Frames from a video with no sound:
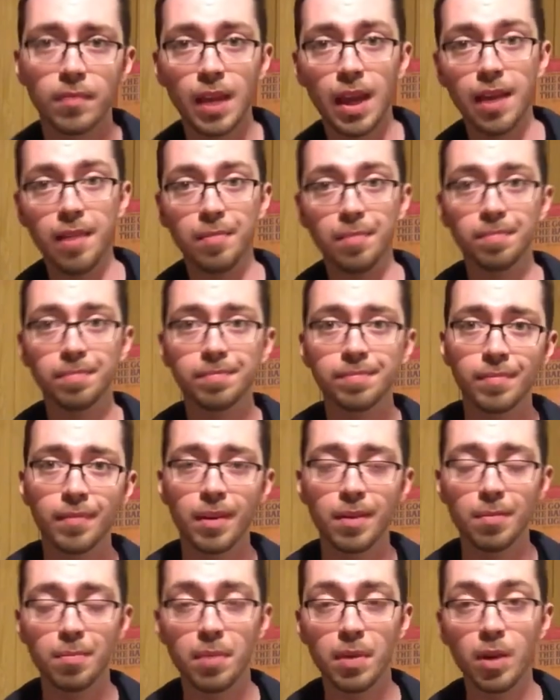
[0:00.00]
Hey,
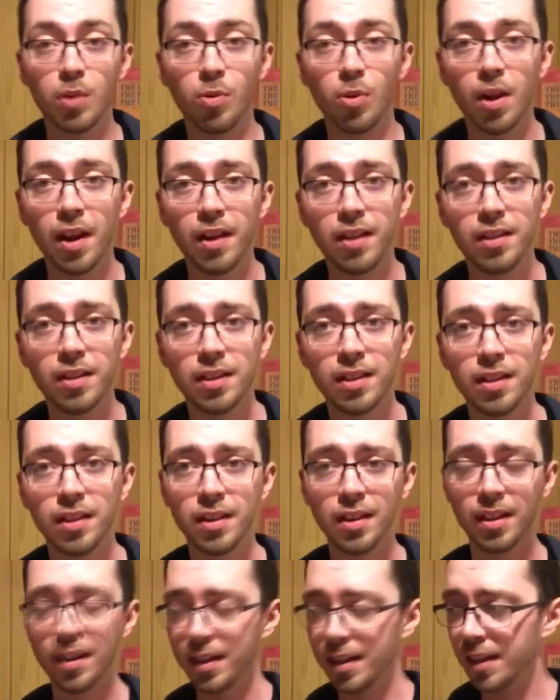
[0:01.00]
been a while.
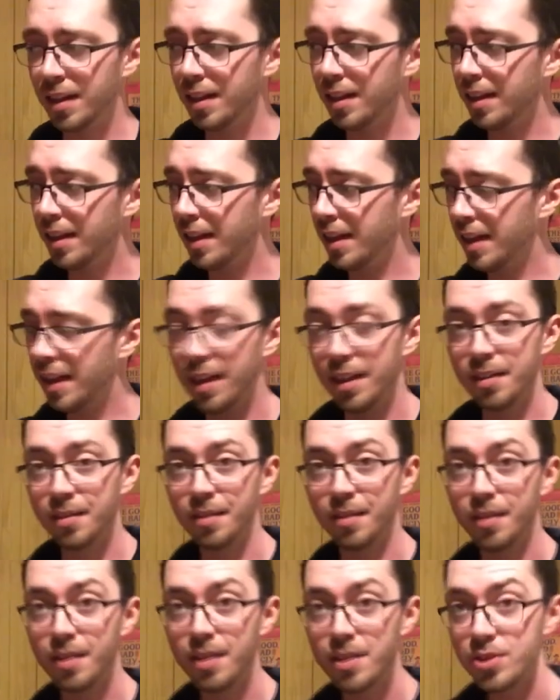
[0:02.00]
Uh,
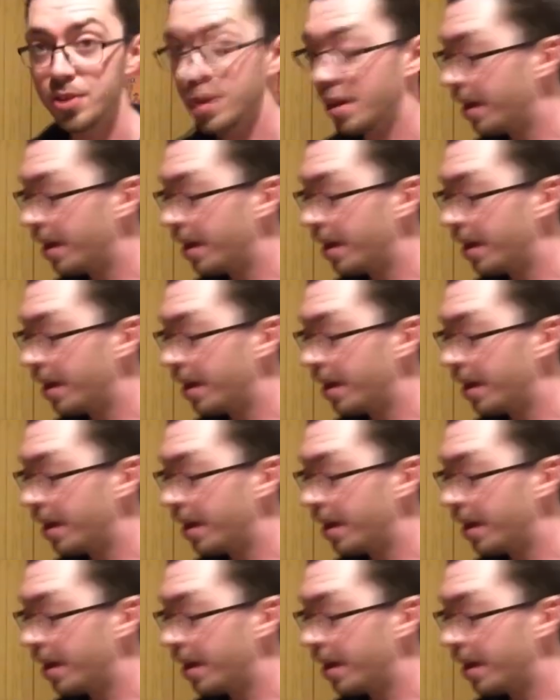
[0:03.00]
this